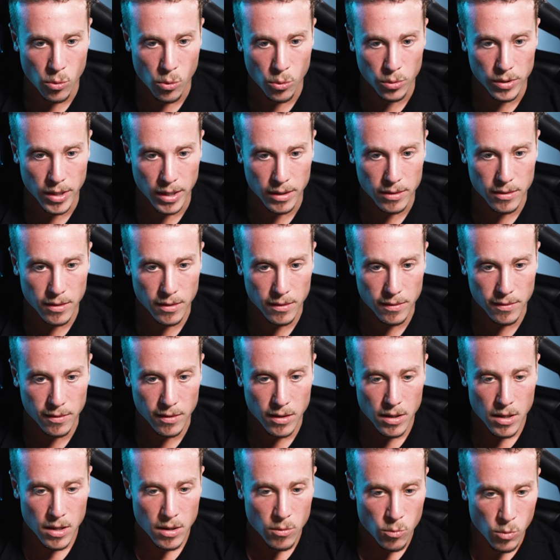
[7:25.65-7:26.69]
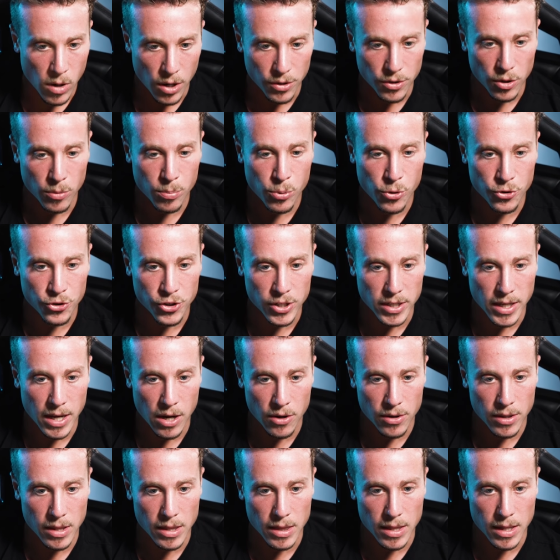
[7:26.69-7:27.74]
hold like this while they're pushing
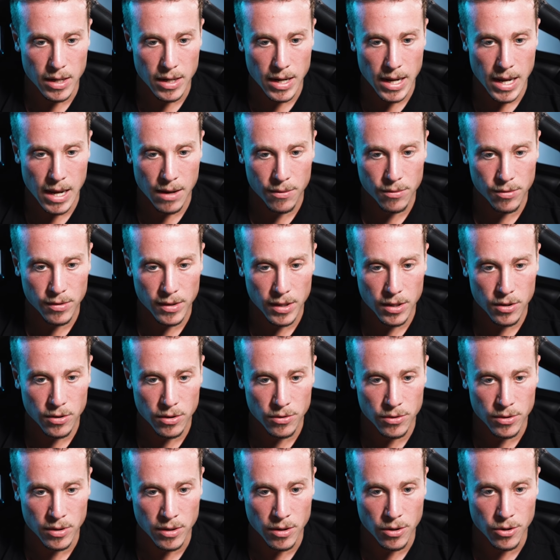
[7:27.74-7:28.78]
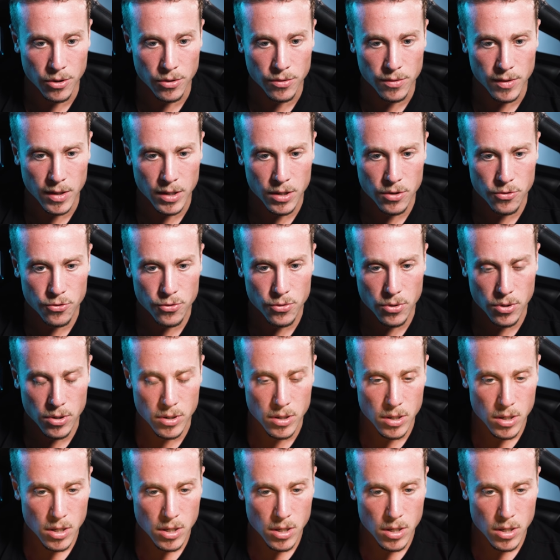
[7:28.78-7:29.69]
out, and then I have Z control.